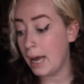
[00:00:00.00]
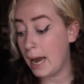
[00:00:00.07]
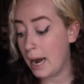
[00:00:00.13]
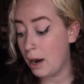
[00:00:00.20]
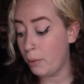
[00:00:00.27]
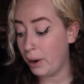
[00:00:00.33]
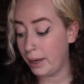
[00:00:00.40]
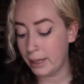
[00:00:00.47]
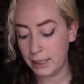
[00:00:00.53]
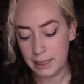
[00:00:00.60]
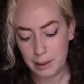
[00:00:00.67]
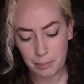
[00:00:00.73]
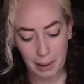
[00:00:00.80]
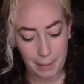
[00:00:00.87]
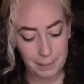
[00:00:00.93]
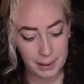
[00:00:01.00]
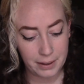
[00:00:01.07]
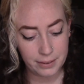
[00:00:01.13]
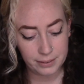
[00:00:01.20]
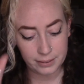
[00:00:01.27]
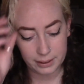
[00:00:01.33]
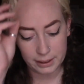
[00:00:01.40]
how I clean my
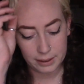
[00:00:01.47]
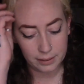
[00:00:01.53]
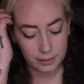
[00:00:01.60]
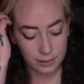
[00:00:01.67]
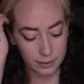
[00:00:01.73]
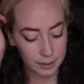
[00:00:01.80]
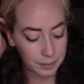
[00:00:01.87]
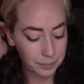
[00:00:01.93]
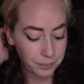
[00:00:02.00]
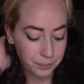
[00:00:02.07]
piercings.